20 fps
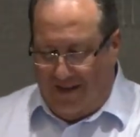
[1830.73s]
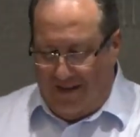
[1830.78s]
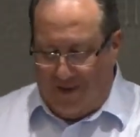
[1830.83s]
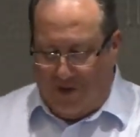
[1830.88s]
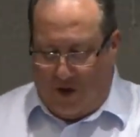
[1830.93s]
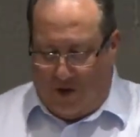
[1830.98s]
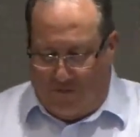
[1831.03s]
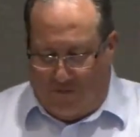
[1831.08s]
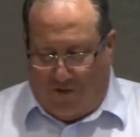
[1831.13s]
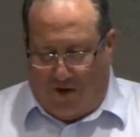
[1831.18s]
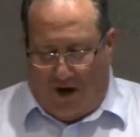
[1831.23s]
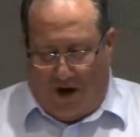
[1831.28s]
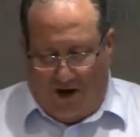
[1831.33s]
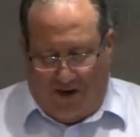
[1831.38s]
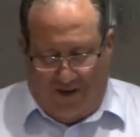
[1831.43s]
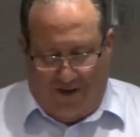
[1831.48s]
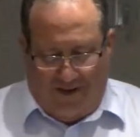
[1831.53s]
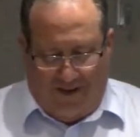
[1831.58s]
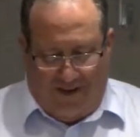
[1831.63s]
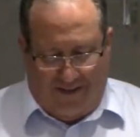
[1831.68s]
So
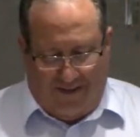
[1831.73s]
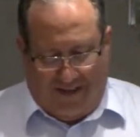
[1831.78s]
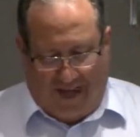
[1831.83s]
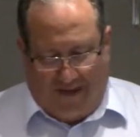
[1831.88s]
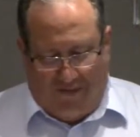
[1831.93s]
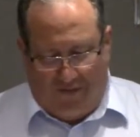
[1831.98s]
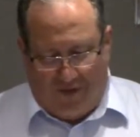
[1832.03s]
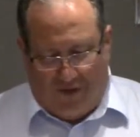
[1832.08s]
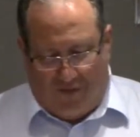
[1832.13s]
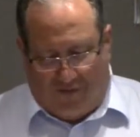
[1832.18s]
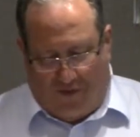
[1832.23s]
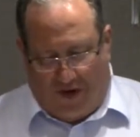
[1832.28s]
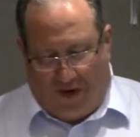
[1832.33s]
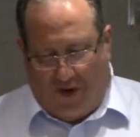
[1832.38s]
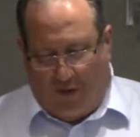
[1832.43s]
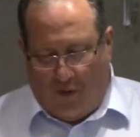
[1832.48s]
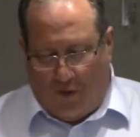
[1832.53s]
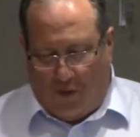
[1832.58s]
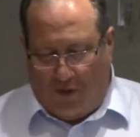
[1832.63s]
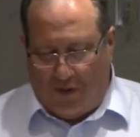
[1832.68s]
far, in David's
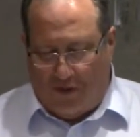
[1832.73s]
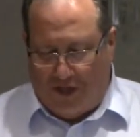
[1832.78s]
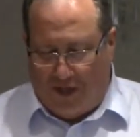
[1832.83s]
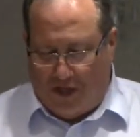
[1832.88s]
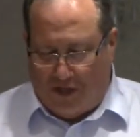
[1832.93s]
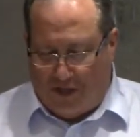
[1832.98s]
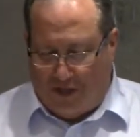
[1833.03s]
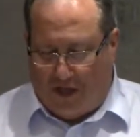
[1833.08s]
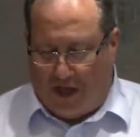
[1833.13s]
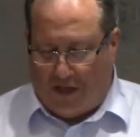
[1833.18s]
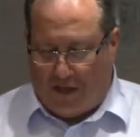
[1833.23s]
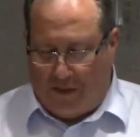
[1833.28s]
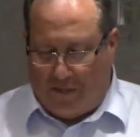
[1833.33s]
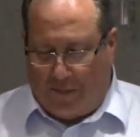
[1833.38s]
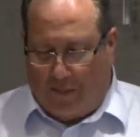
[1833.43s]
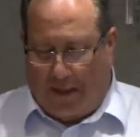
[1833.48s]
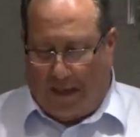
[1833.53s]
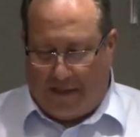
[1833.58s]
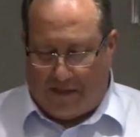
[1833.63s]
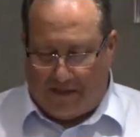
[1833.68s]
final words, he has sought to
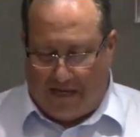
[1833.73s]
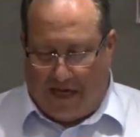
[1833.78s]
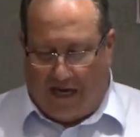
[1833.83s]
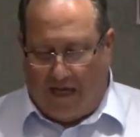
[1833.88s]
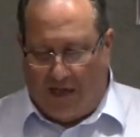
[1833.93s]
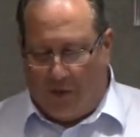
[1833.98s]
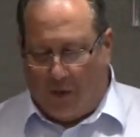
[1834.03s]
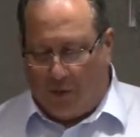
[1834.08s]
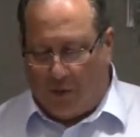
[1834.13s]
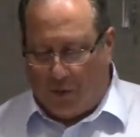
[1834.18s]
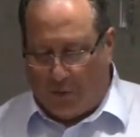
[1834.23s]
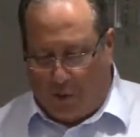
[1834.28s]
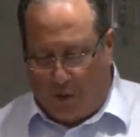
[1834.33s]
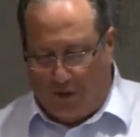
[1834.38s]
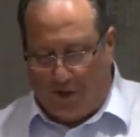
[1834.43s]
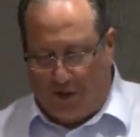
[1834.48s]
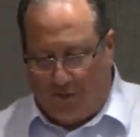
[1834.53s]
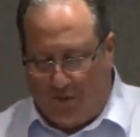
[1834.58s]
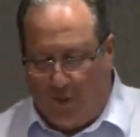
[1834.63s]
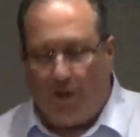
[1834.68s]
pass on to us
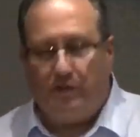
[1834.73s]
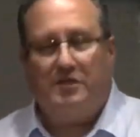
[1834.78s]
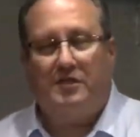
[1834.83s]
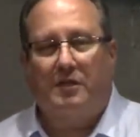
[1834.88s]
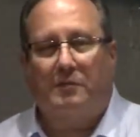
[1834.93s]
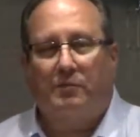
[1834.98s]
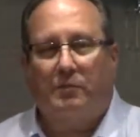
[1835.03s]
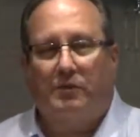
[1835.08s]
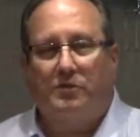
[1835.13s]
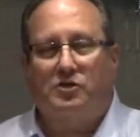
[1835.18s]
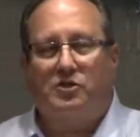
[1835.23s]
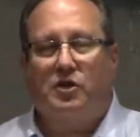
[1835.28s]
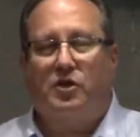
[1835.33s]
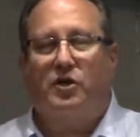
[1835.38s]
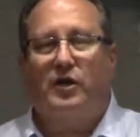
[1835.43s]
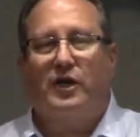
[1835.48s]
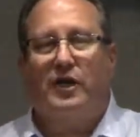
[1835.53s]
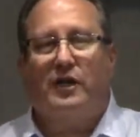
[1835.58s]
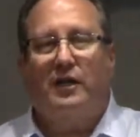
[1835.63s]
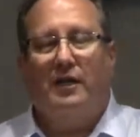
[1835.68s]
words of wisdom
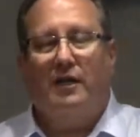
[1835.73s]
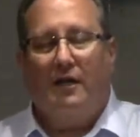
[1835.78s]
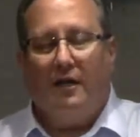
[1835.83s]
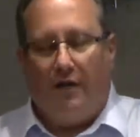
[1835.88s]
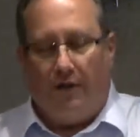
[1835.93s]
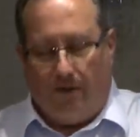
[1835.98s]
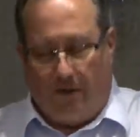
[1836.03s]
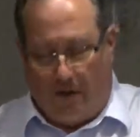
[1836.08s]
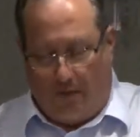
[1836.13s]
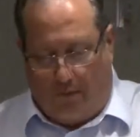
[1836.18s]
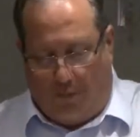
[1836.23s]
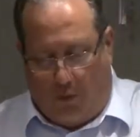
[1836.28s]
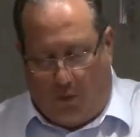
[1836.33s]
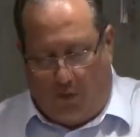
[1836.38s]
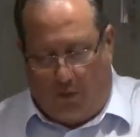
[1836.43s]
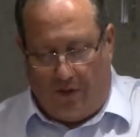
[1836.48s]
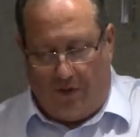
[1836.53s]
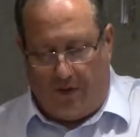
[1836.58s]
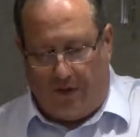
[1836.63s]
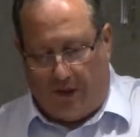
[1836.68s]
concerning the
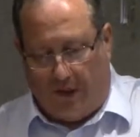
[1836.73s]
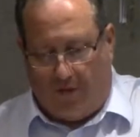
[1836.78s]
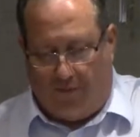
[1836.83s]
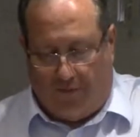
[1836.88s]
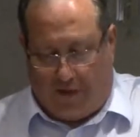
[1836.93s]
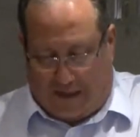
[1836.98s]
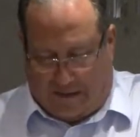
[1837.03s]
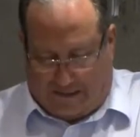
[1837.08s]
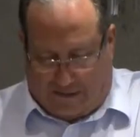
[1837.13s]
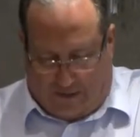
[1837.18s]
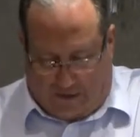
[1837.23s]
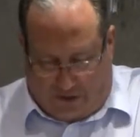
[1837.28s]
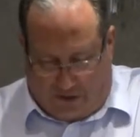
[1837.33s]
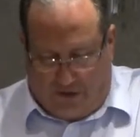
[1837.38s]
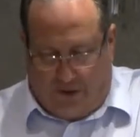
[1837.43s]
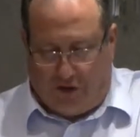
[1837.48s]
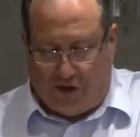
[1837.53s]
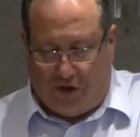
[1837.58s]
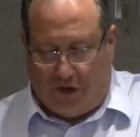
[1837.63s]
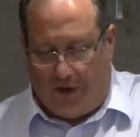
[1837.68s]
importance of godly
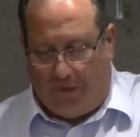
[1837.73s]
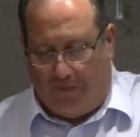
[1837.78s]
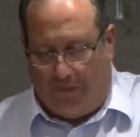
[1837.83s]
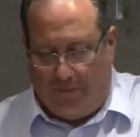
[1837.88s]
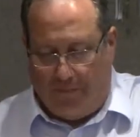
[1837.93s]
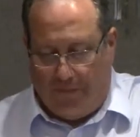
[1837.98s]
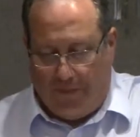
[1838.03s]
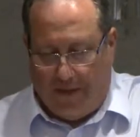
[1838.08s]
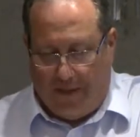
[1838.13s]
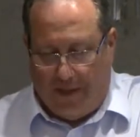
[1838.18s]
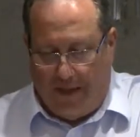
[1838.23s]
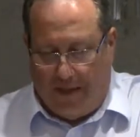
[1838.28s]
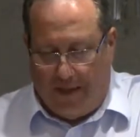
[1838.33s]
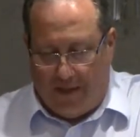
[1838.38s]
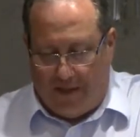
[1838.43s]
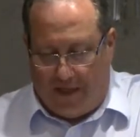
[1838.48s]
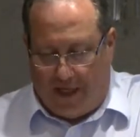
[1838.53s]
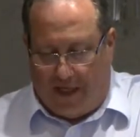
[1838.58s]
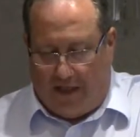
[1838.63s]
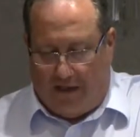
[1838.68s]
leadership.
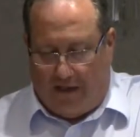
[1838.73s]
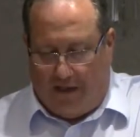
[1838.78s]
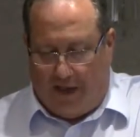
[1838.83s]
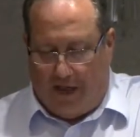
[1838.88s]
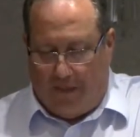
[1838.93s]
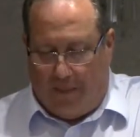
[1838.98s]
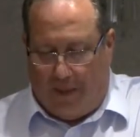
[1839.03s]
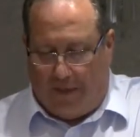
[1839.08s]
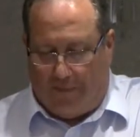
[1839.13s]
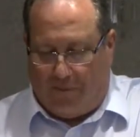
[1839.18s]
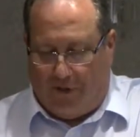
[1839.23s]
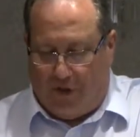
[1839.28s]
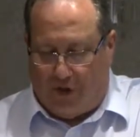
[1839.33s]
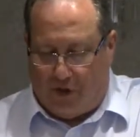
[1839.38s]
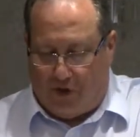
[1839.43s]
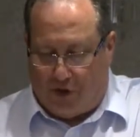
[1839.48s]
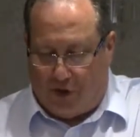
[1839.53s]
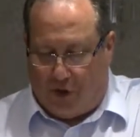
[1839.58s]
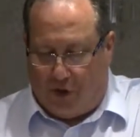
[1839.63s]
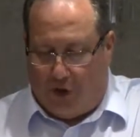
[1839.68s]
Secondly, about the
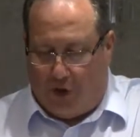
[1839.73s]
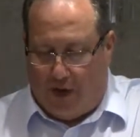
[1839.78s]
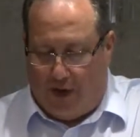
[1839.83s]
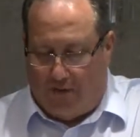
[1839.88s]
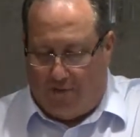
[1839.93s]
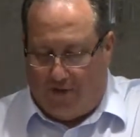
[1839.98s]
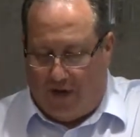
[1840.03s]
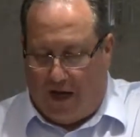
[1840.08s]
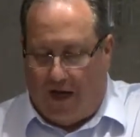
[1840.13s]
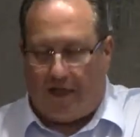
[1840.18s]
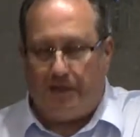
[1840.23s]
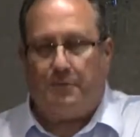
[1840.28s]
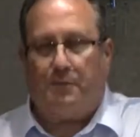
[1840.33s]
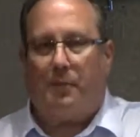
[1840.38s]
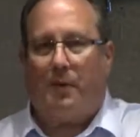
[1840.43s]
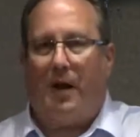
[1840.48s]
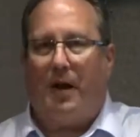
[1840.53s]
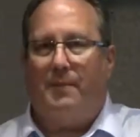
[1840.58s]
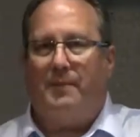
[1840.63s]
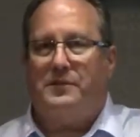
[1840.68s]
assurity of God's
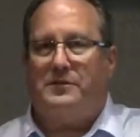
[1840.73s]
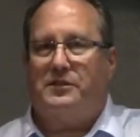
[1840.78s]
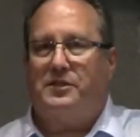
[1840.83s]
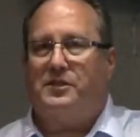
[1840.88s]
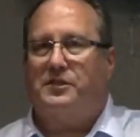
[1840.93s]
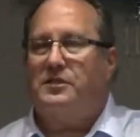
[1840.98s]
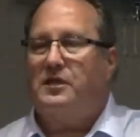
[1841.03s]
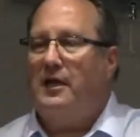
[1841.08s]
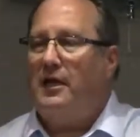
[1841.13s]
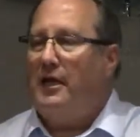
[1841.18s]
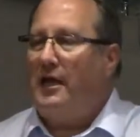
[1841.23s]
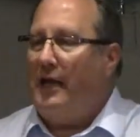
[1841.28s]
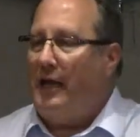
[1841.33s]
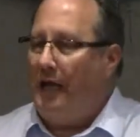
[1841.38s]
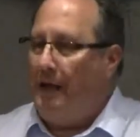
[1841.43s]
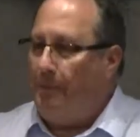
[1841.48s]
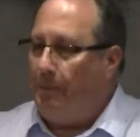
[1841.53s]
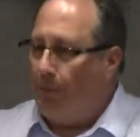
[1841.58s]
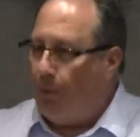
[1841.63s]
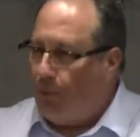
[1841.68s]
promises,
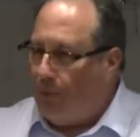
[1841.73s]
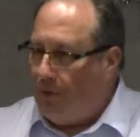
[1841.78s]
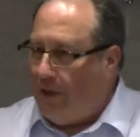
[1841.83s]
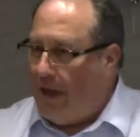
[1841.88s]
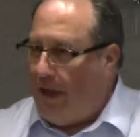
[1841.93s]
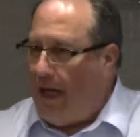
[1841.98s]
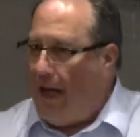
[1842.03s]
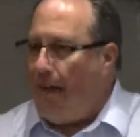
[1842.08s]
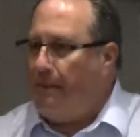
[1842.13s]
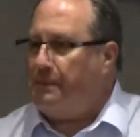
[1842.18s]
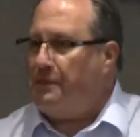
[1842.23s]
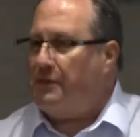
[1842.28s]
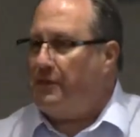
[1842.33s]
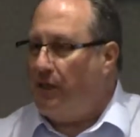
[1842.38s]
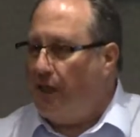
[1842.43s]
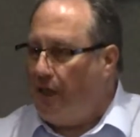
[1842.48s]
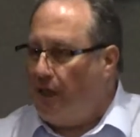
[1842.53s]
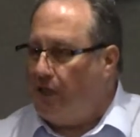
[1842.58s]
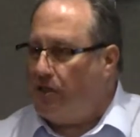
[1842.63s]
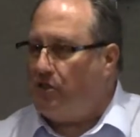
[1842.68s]
he keeps
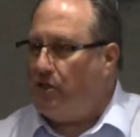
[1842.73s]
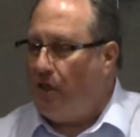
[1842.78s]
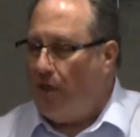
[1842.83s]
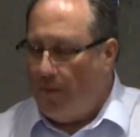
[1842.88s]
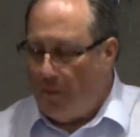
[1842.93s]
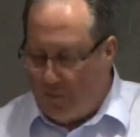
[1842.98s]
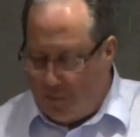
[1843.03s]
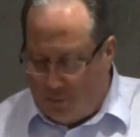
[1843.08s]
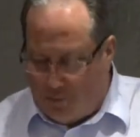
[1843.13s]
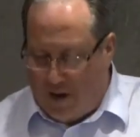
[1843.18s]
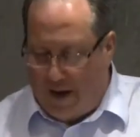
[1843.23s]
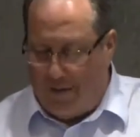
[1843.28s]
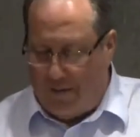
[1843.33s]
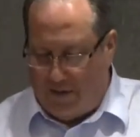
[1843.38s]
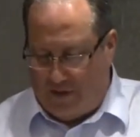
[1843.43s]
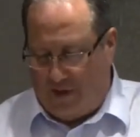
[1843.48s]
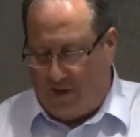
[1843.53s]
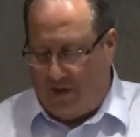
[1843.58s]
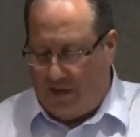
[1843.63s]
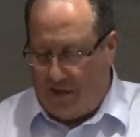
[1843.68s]
his
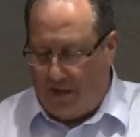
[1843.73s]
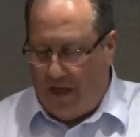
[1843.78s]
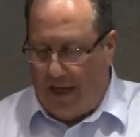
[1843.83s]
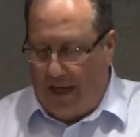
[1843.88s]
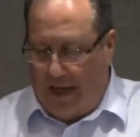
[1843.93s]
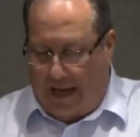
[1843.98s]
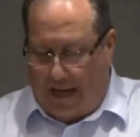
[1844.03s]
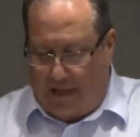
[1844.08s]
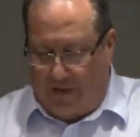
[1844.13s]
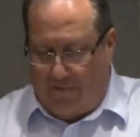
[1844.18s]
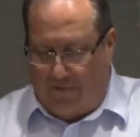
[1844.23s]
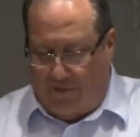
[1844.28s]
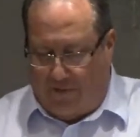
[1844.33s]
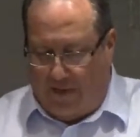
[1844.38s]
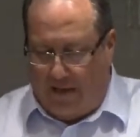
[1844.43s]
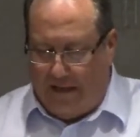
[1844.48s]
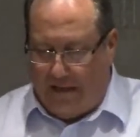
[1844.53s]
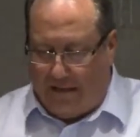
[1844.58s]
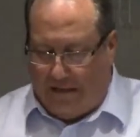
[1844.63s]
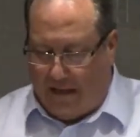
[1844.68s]
promises. And
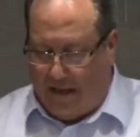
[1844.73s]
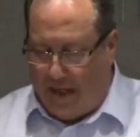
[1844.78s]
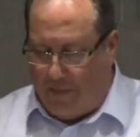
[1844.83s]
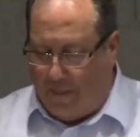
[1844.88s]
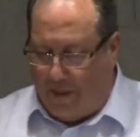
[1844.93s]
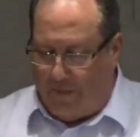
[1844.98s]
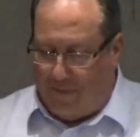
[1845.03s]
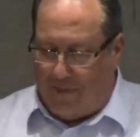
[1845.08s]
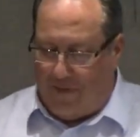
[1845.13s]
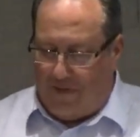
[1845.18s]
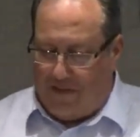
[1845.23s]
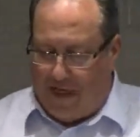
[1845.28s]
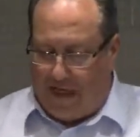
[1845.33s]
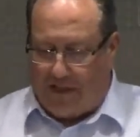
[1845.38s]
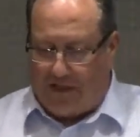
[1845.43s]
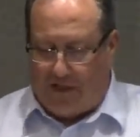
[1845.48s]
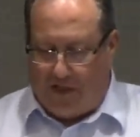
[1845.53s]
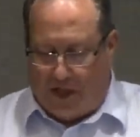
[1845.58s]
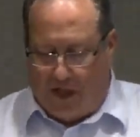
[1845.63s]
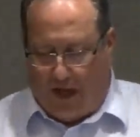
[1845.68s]
finally, about the
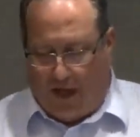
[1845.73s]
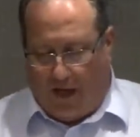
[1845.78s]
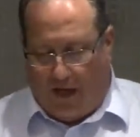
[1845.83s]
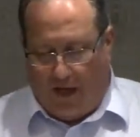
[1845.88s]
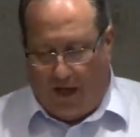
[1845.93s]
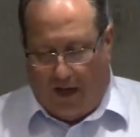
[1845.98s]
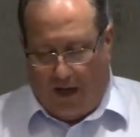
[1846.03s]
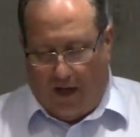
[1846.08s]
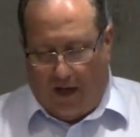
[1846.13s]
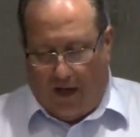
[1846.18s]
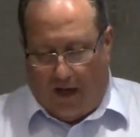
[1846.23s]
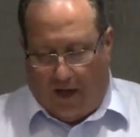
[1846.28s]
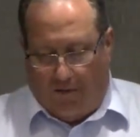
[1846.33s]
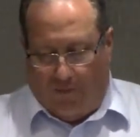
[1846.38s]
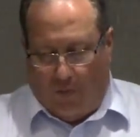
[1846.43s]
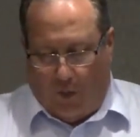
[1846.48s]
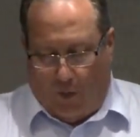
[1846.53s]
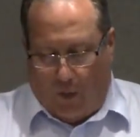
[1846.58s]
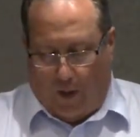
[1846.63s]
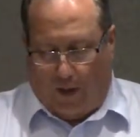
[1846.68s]
destiny
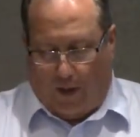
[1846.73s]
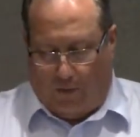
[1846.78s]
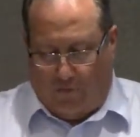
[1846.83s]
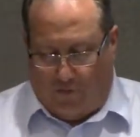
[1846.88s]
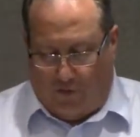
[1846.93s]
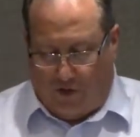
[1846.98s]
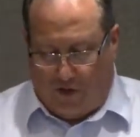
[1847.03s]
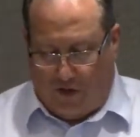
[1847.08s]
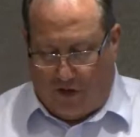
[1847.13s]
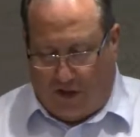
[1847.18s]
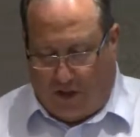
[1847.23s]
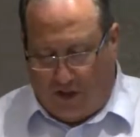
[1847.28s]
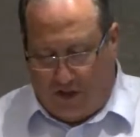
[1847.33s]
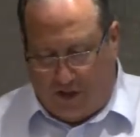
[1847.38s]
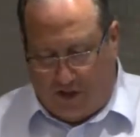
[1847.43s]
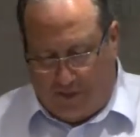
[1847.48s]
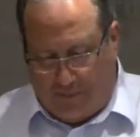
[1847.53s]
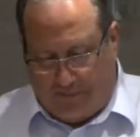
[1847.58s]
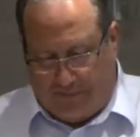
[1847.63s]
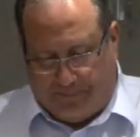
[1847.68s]
of the wicked. Verse
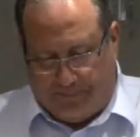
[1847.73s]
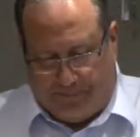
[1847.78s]
6